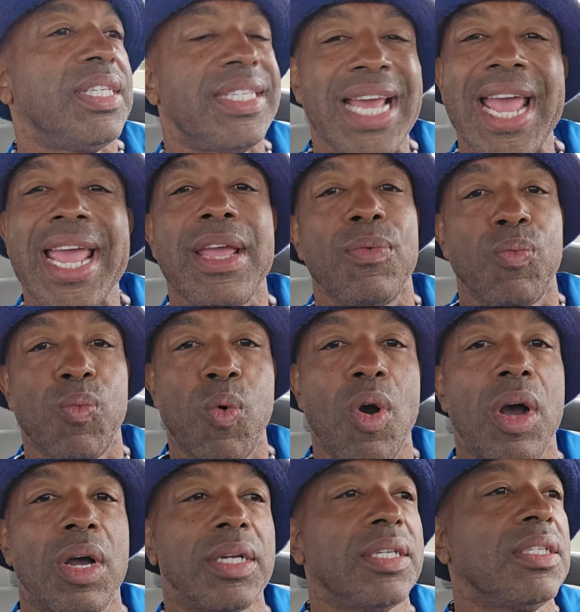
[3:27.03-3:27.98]
day
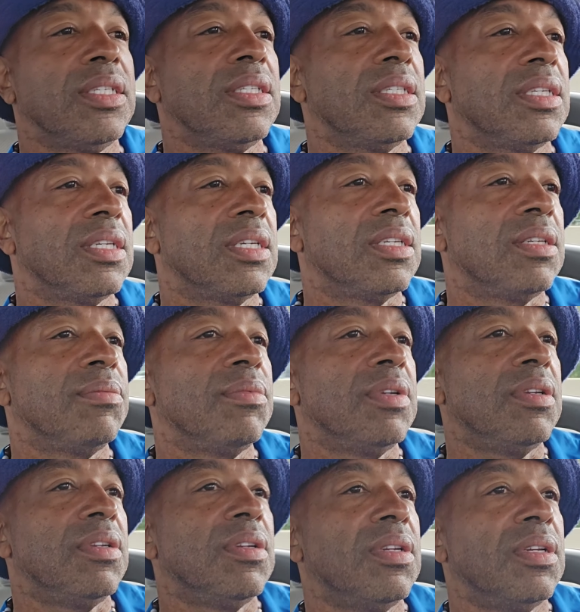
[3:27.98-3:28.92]
one,
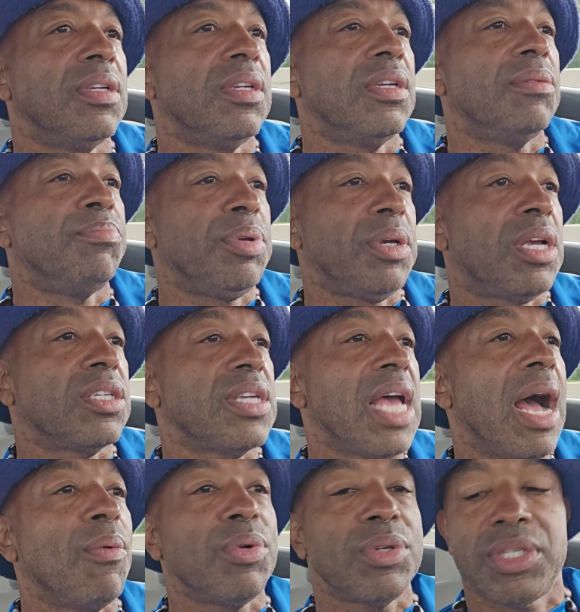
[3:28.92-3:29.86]
because
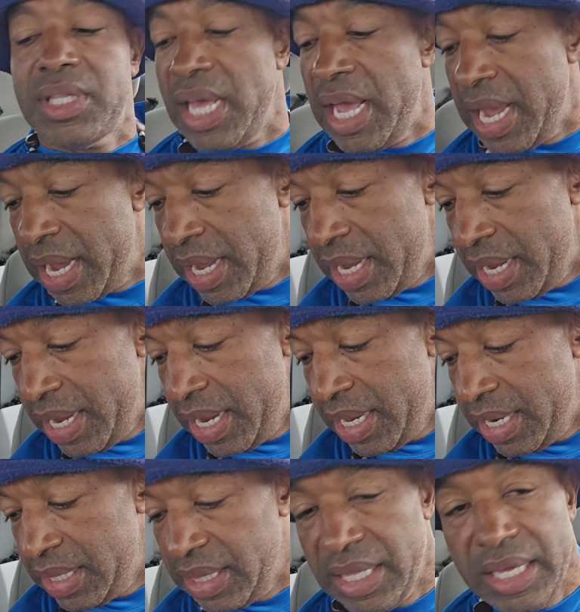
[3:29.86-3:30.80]
I was there
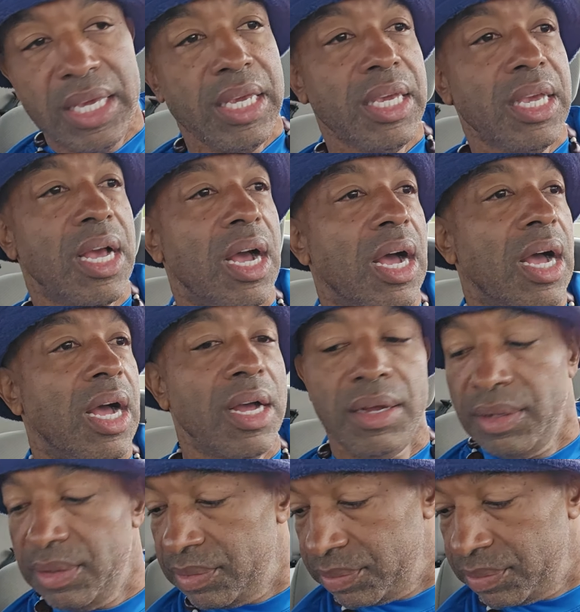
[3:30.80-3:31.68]
in the, uh,